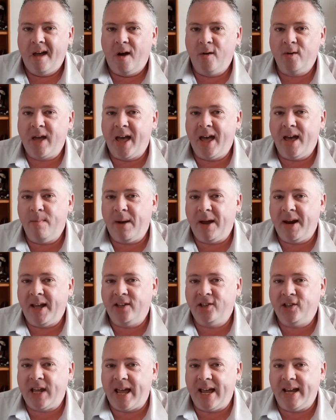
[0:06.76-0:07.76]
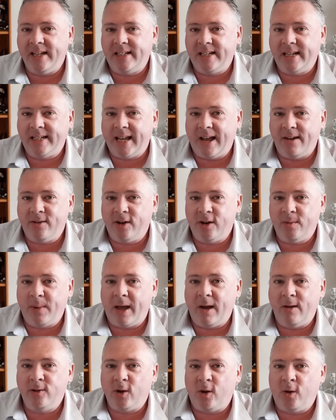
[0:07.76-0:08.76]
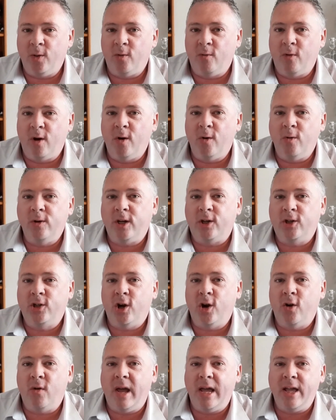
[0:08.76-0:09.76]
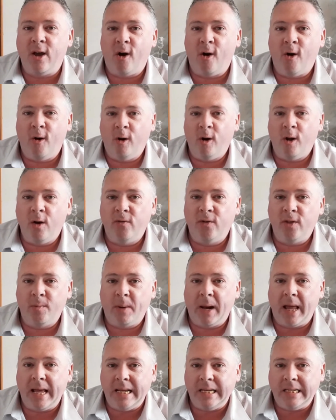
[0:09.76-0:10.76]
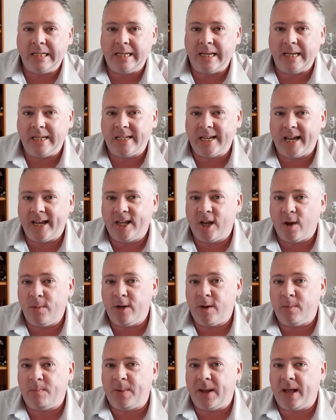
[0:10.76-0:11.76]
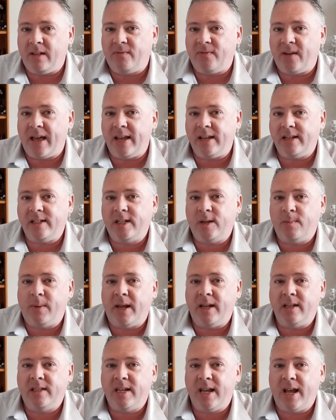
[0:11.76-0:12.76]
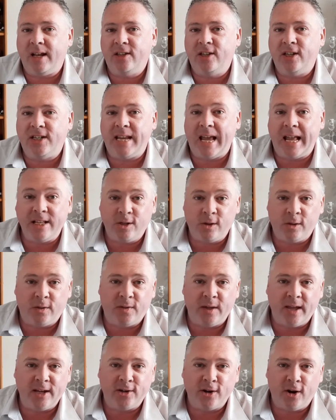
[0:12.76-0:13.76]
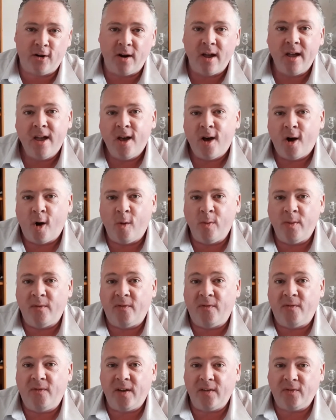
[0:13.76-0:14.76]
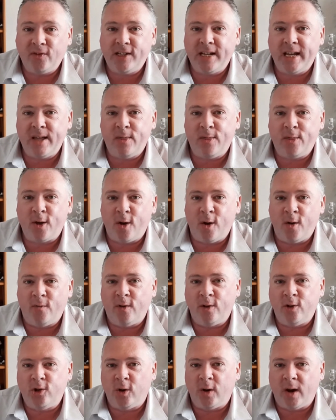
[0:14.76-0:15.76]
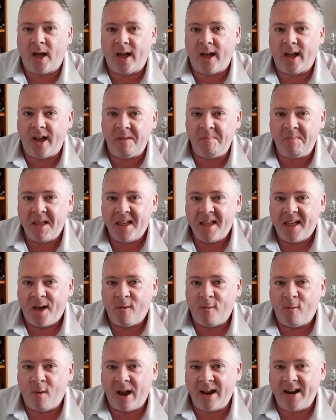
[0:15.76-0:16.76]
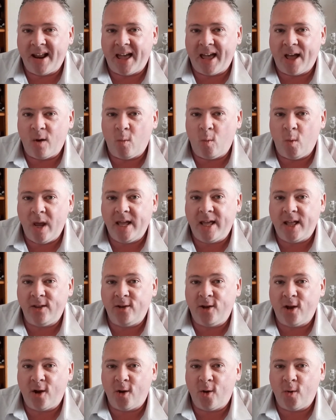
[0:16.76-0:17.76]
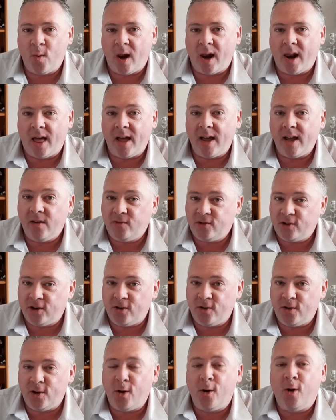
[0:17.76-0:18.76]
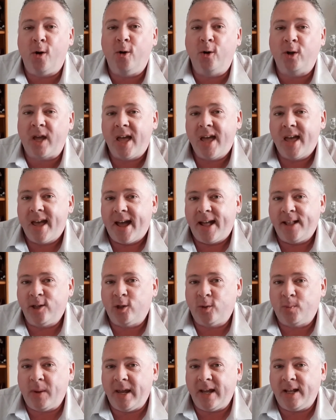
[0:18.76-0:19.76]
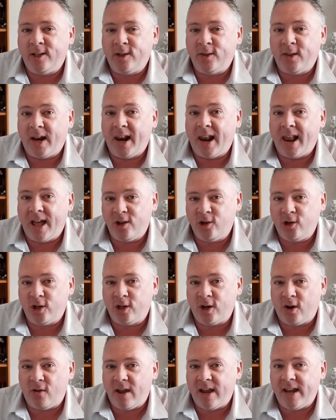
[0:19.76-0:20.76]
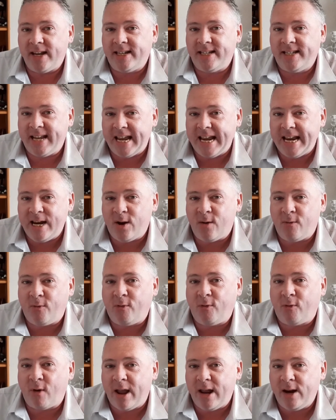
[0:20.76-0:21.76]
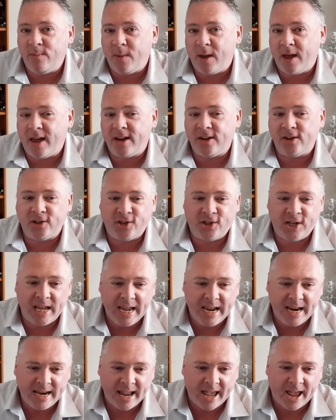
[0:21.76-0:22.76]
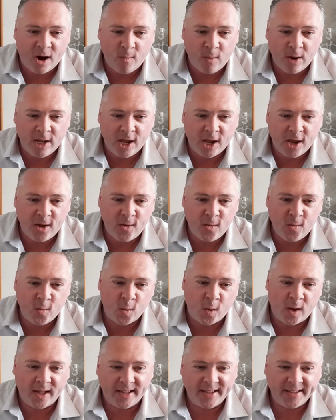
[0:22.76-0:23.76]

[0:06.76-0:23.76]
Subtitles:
Okay, my next guest is out and about on the road, touring all over the place. He's coming to Belfast. He plays the Accidental Theatre on the 15th of July. And right now we can go live to New York and speak to the legendary Dean Friedman. Dean, how are you?